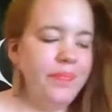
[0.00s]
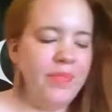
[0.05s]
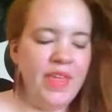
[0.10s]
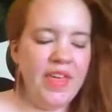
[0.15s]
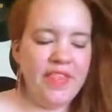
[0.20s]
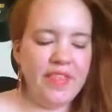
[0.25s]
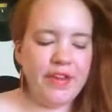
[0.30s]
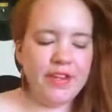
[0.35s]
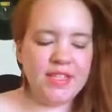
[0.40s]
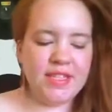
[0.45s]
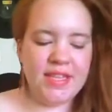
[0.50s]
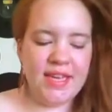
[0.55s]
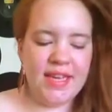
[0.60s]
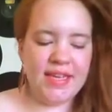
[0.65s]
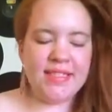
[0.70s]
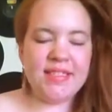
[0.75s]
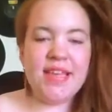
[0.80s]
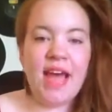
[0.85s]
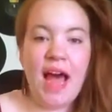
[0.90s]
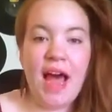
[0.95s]
then there's
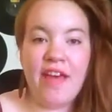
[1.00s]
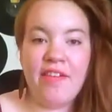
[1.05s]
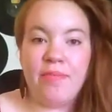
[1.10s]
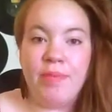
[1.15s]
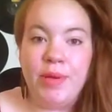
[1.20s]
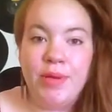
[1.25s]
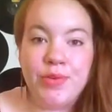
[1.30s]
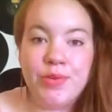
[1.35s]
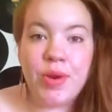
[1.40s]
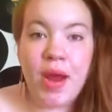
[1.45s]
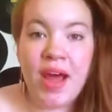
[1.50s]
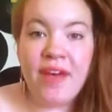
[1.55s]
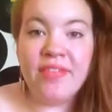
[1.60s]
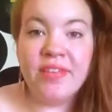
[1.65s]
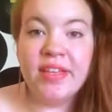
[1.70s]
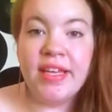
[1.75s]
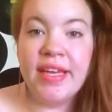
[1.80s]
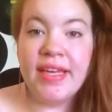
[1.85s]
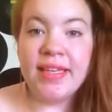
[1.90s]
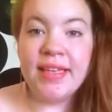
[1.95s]
this. I've been
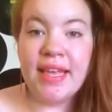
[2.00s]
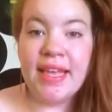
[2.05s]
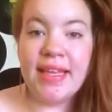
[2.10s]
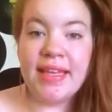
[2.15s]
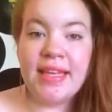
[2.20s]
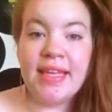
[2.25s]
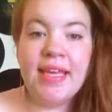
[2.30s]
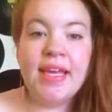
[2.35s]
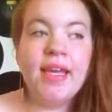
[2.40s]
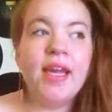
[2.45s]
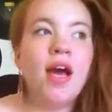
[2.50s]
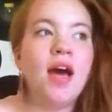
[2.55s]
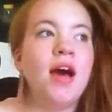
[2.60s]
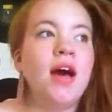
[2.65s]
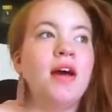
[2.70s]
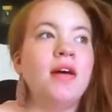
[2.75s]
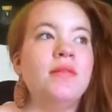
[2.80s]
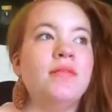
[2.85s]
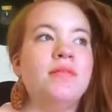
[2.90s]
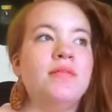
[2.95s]
traveling lately,
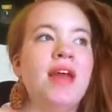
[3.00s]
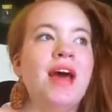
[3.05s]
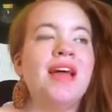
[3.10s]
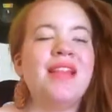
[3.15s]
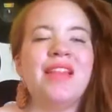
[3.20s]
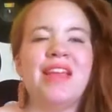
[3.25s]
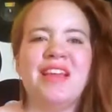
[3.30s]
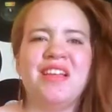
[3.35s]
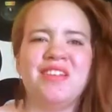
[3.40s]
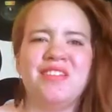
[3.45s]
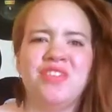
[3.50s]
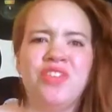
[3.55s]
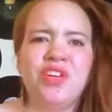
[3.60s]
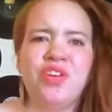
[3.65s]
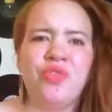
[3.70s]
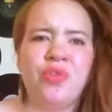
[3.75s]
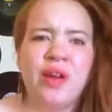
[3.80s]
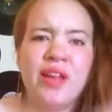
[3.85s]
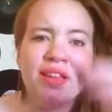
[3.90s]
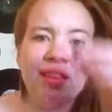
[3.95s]
um, not like to
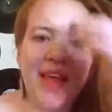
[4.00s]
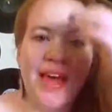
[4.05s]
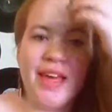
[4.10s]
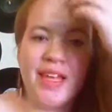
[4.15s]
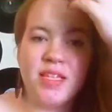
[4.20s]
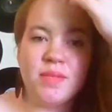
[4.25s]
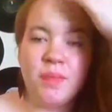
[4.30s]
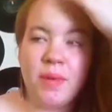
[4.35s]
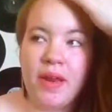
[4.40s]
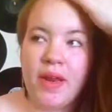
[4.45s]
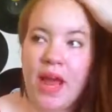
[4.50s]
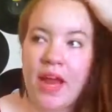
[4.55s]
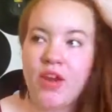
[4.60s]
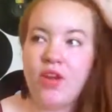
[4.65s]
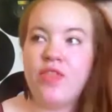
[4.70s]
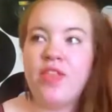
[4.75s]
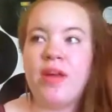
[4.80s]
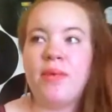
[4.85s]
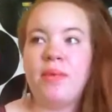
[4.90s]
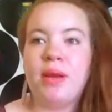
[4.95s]
great lengths, but I
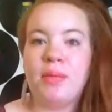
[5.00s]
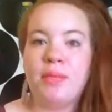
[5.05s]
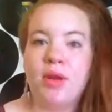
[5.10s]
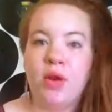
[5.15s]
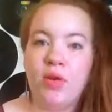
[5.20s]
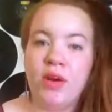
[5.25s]
know that I'm going to be